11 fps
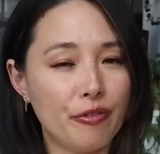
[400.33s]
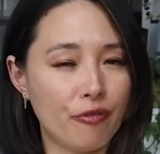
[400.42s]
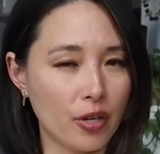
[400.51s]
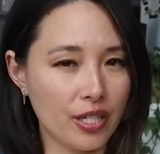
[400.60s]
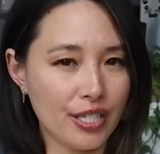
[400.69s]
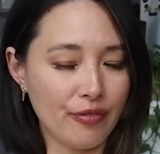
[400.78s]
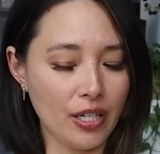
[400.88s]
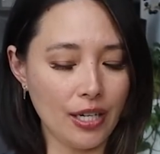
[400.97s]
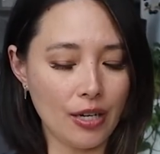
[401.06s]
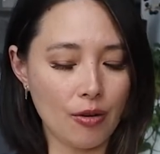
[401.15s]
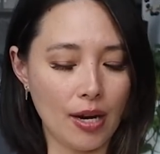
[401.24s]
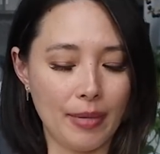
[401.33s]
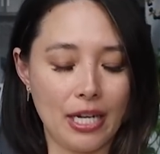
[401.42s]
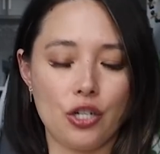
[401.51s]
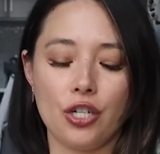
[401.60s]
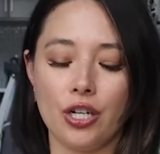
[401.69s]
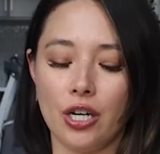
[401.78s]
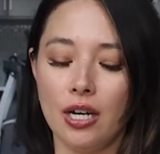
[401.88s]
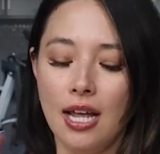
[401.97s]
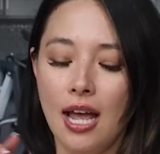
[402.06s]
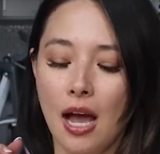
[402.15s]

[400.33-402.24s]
before this video, I'm not sure.